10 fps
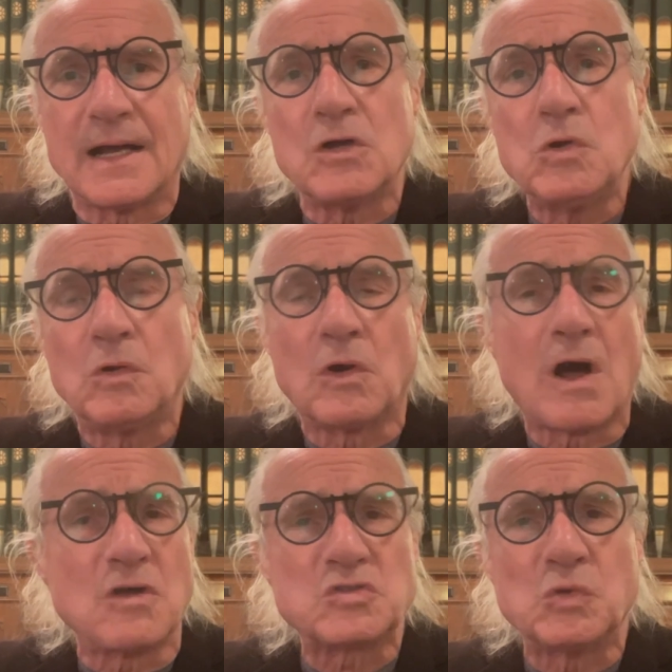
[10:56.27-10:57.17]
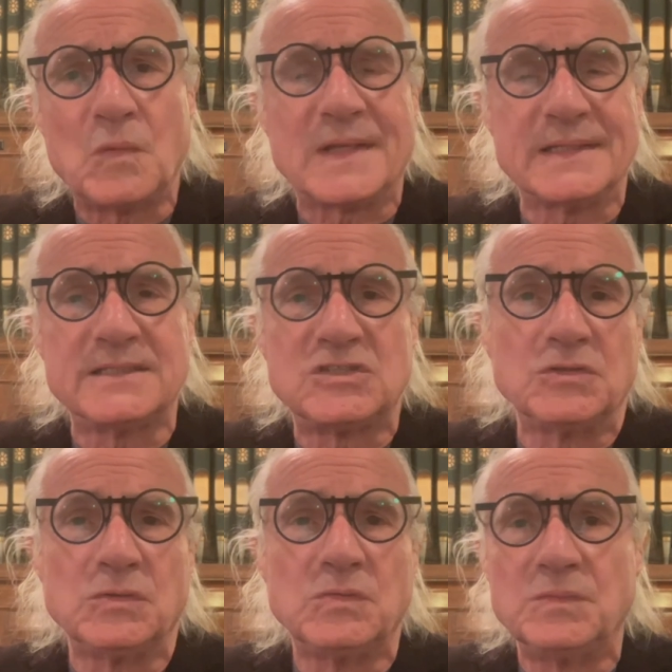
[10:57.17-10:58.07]
who are also willing
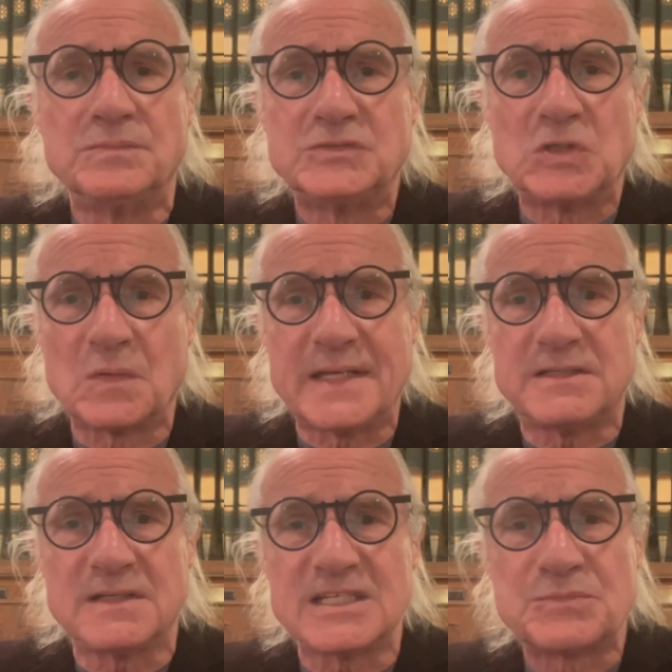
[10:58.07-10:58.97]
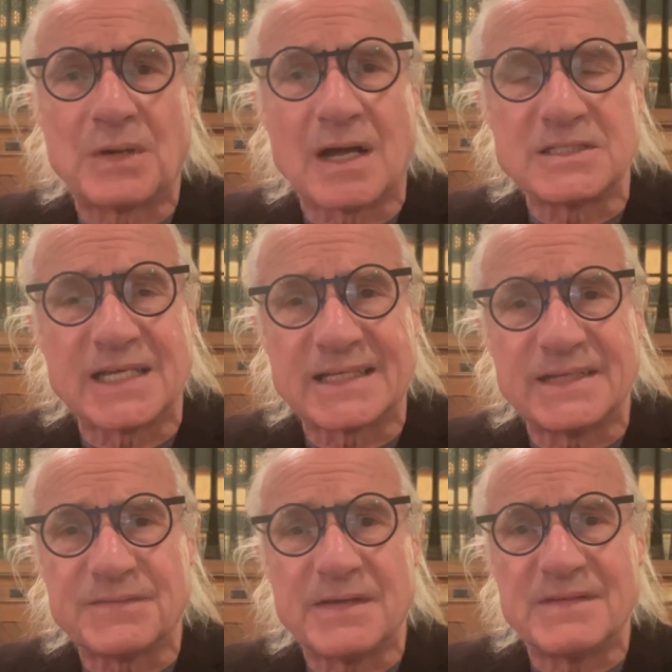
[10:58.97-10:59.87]
to donate to this project
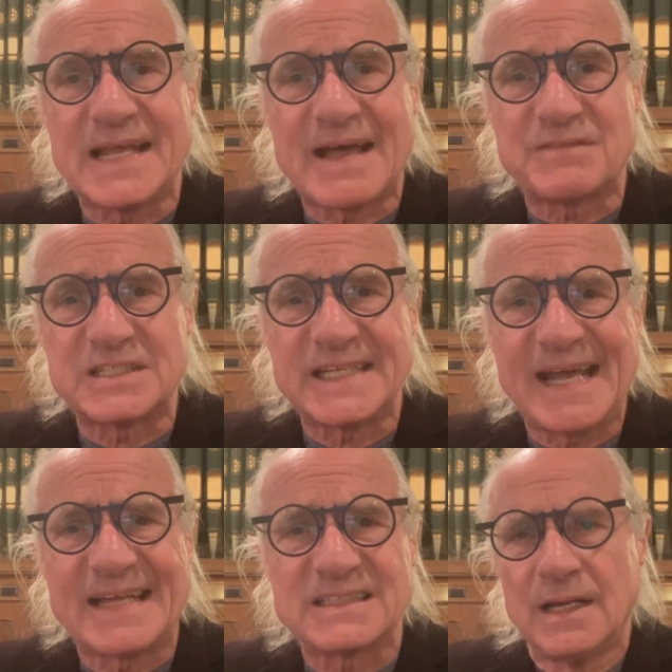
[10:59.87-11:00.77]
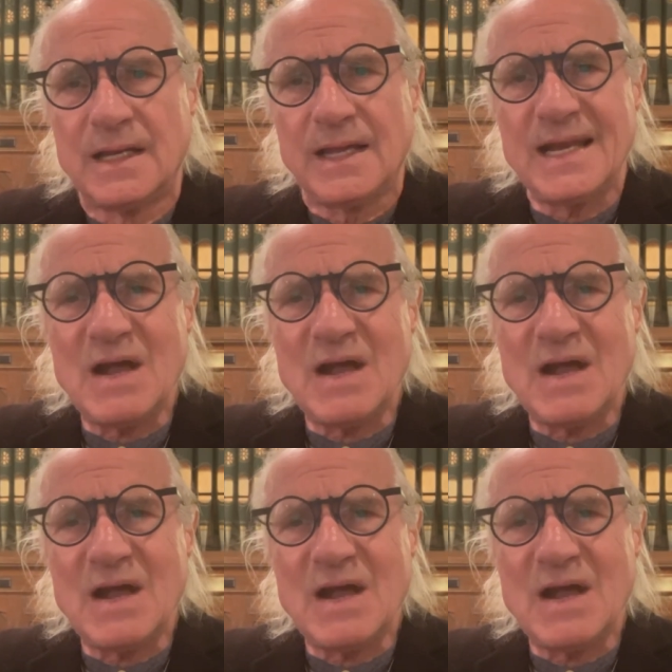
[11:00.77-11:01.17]
if given half a chance. And I